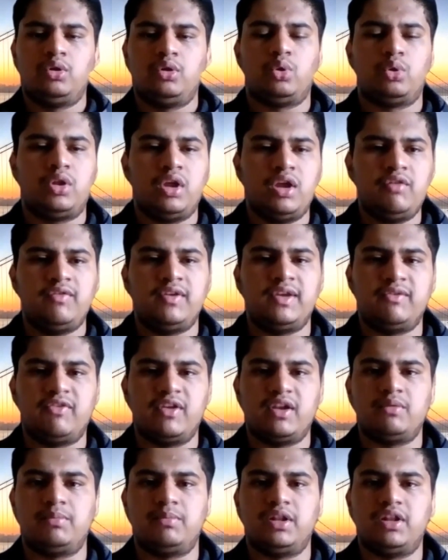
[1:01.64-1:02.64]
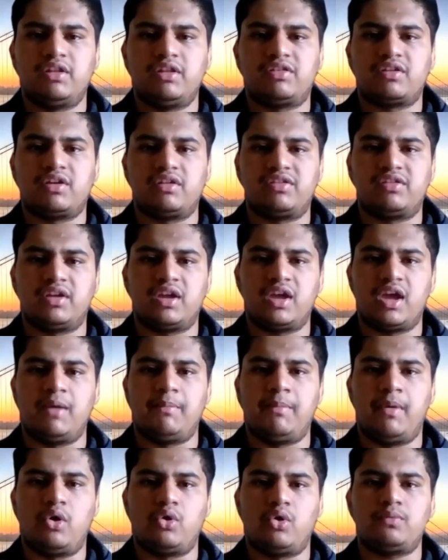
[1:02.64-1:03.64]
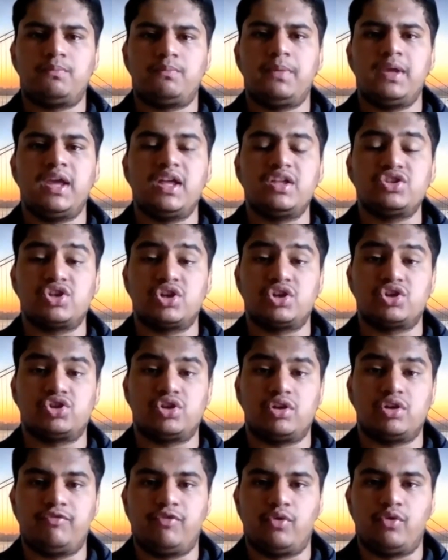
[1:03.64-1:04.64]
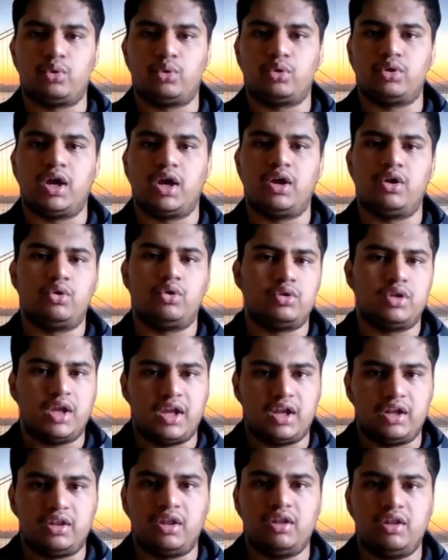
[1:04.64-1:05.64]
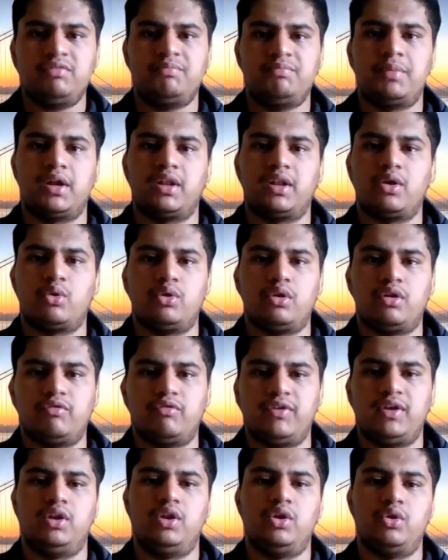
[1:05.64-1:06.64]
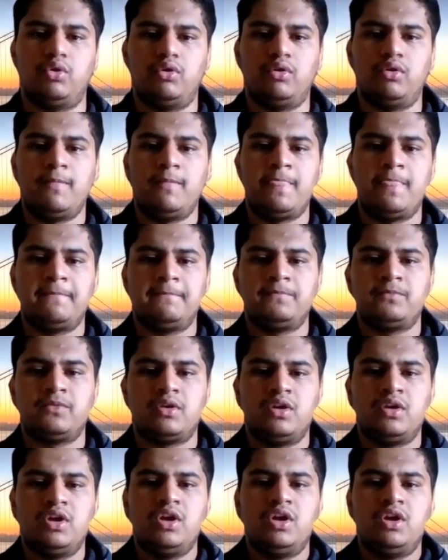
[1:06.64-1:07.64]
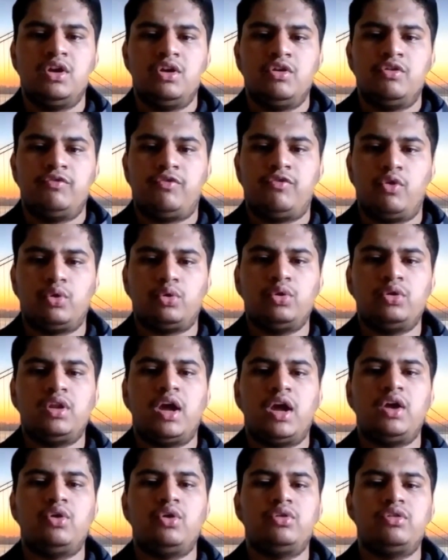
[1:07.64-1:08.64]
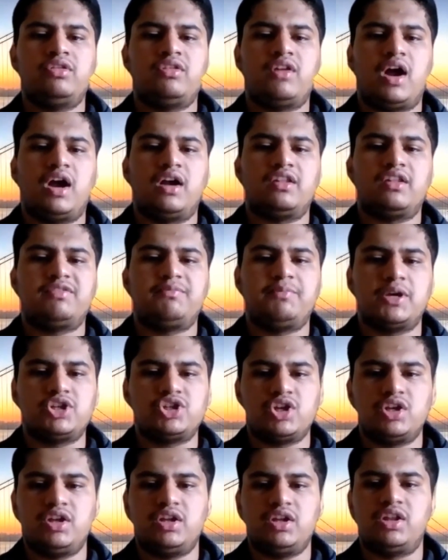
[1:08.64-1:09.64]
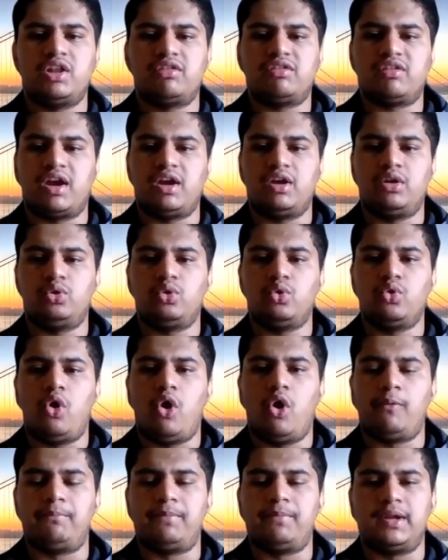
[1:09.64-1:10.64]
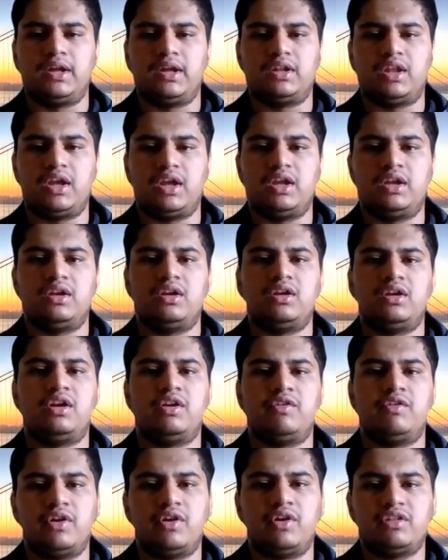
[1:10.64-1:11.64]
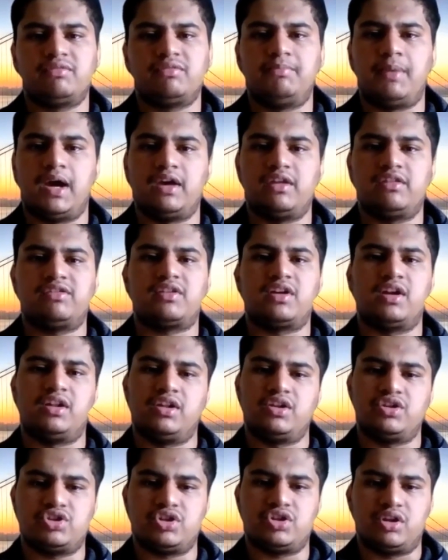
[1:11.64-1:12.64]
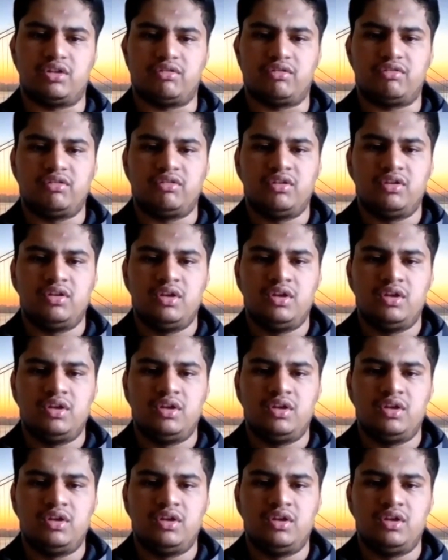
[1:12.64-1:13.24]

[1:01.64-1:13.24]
Today we will be discussing about PN junction photodiode in this particular video. Photodiodes are specially designed to operate in reverse bias conditions.